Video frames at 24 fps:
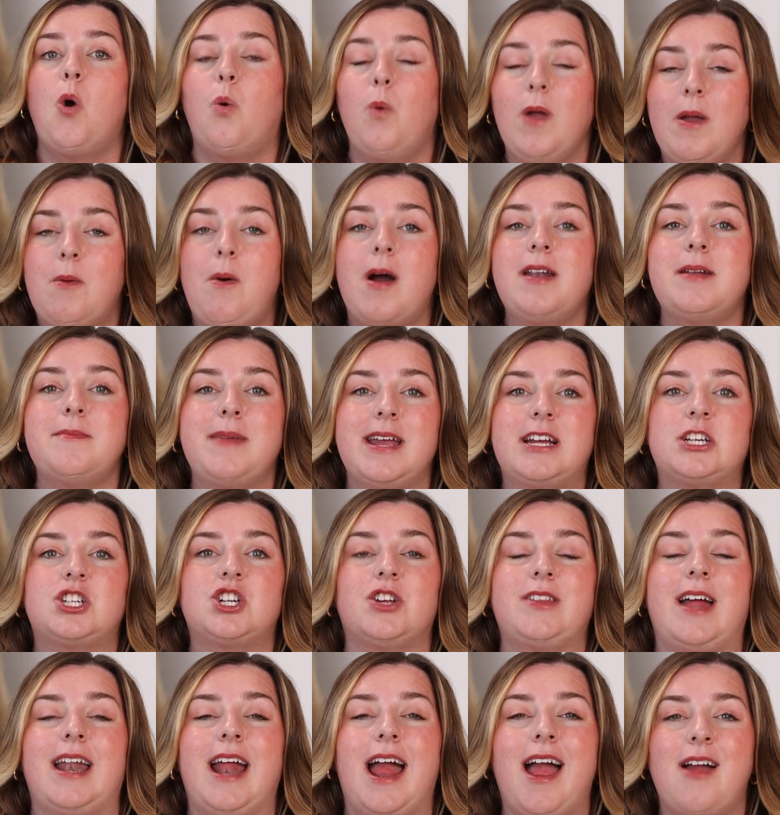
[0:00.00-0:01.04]
We want to make
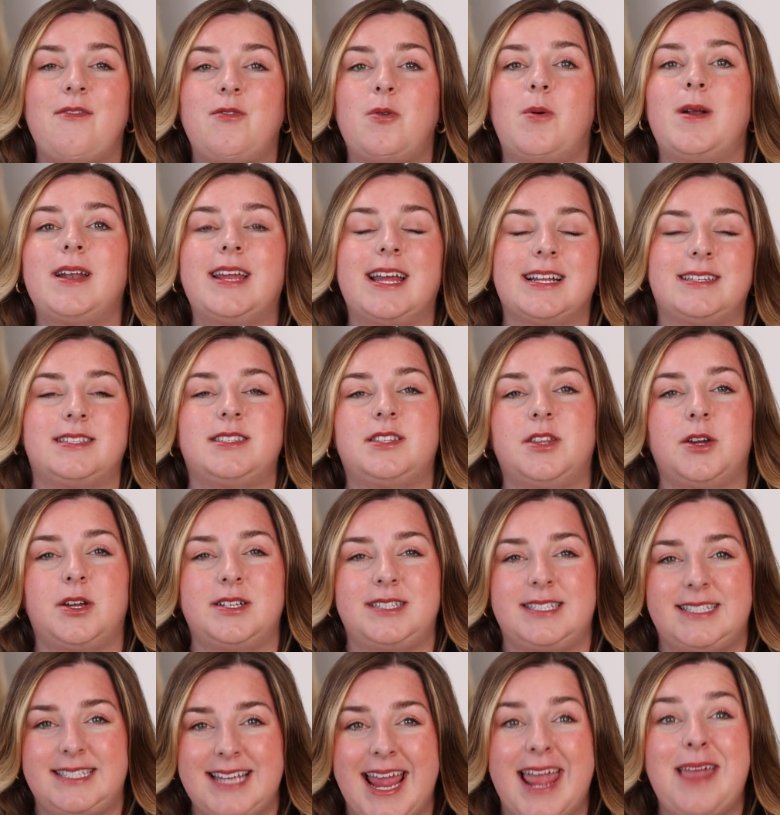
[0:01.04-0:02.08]
sure that everyone gets the
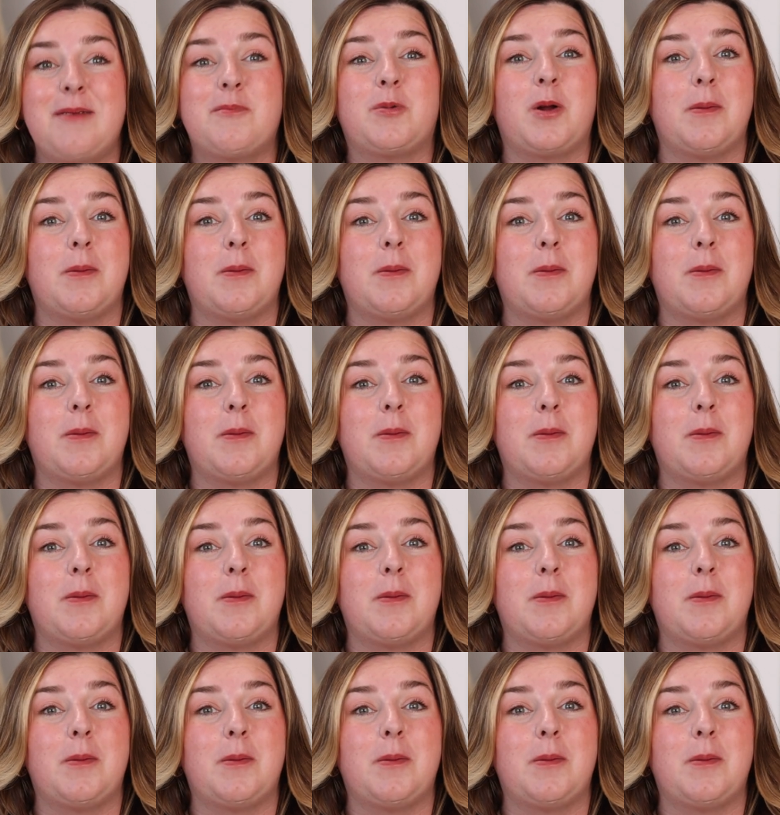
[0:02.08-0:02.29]
same